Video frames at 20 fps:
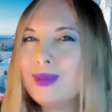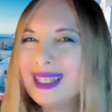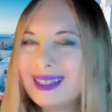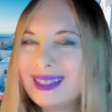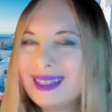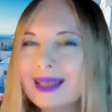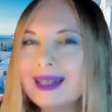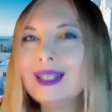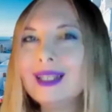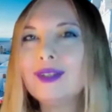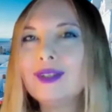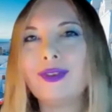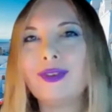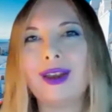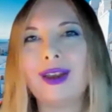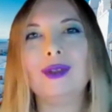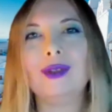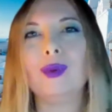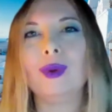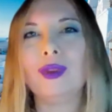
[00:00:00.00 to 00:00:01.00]
be
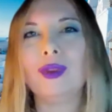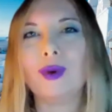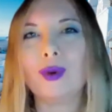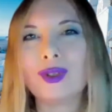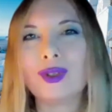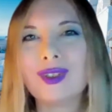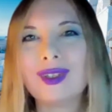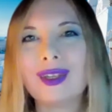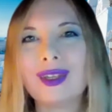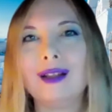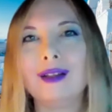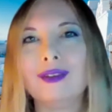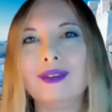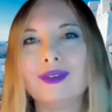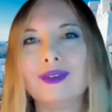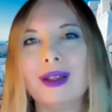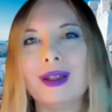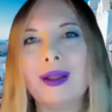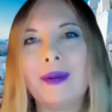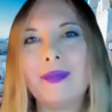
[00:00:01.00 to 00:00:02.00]
satisfied with
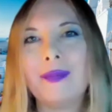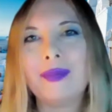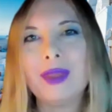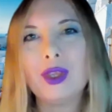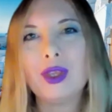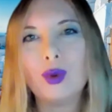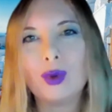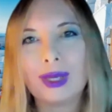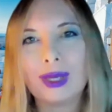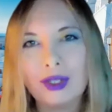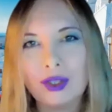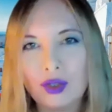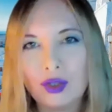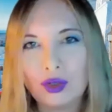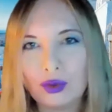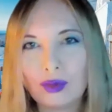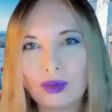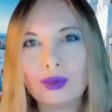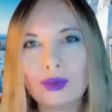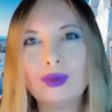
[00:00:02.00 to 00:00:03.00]
yourself. You can
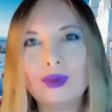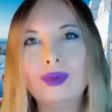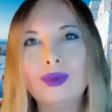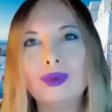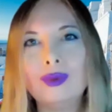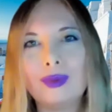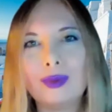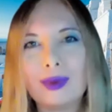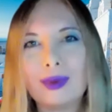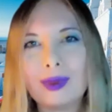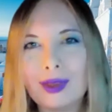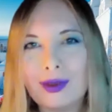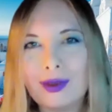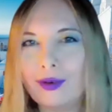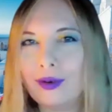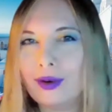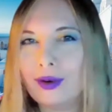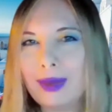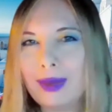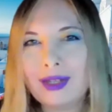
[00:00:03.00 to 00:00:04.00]
do the
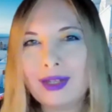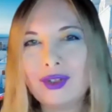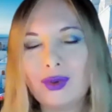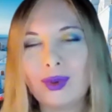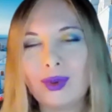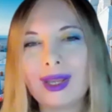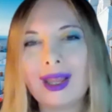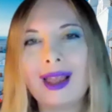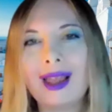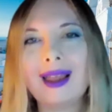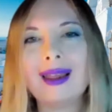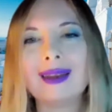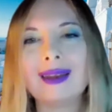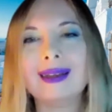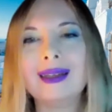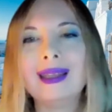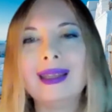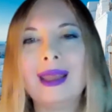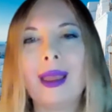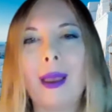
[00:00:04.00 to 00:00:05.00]
very best you
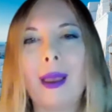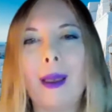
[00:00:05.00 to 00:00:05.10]
can,